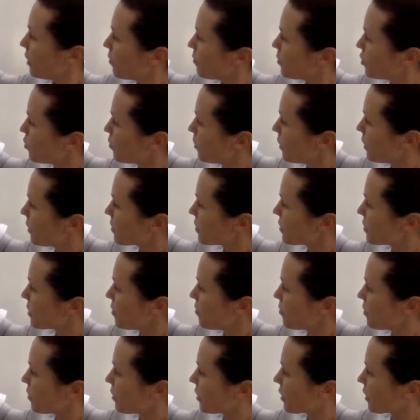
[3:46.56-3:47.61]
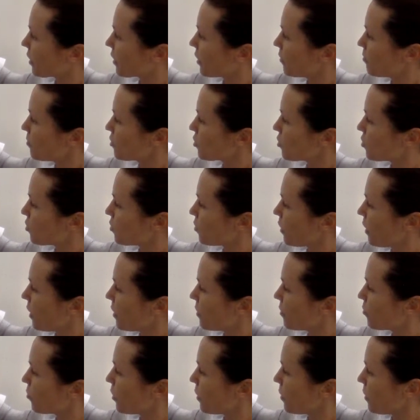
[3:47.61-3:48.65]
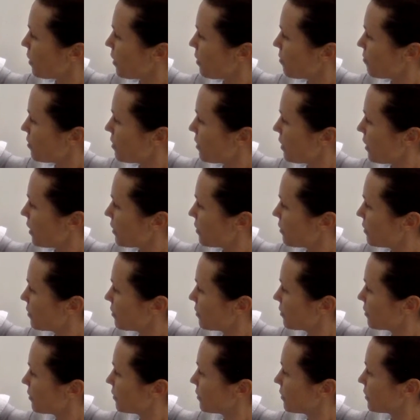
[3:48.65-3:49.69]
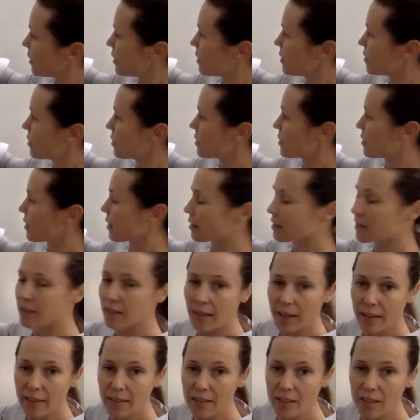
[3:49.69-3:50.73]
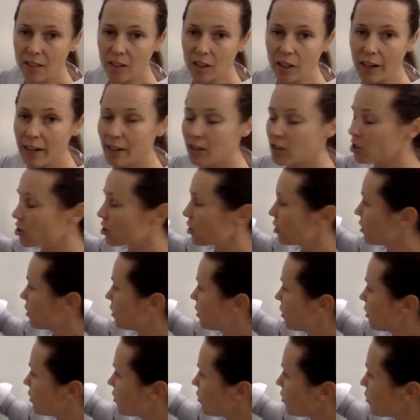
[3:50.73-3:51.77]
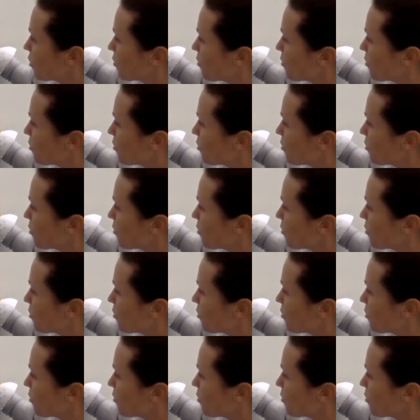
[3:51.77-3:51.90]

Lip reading: You'll be able to see where it comes to, and wherever that intersects the other scratch, you